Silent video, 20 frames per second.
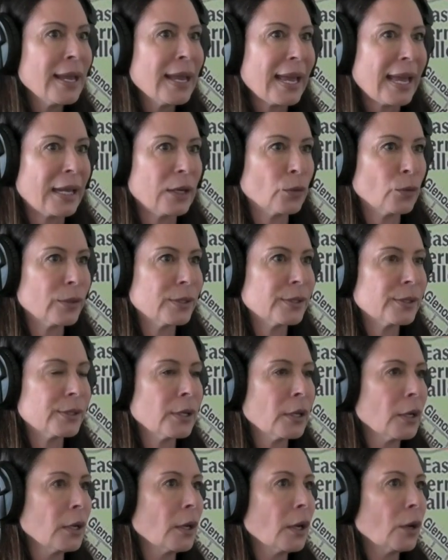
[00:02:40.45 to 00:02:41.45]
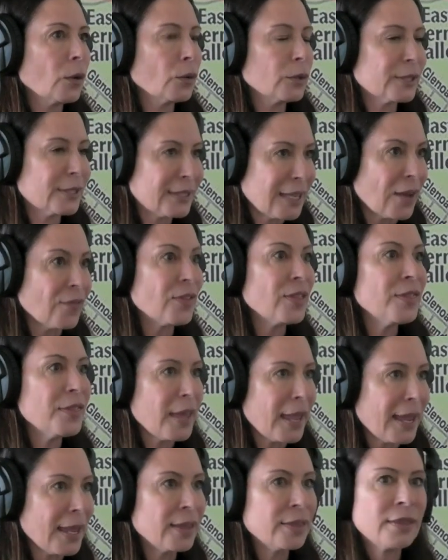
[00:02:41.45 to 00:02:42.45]
and it was 7th,
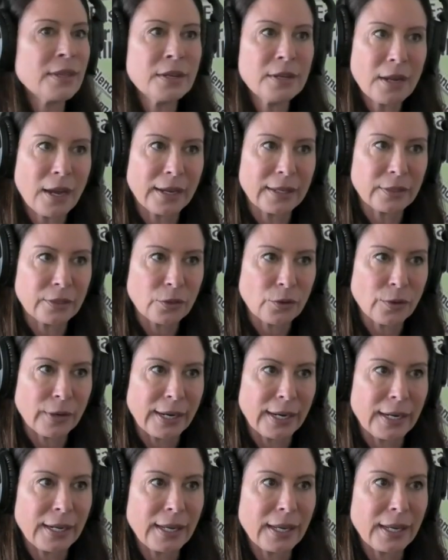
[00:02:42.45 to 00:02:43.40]
8th, and 9th grade.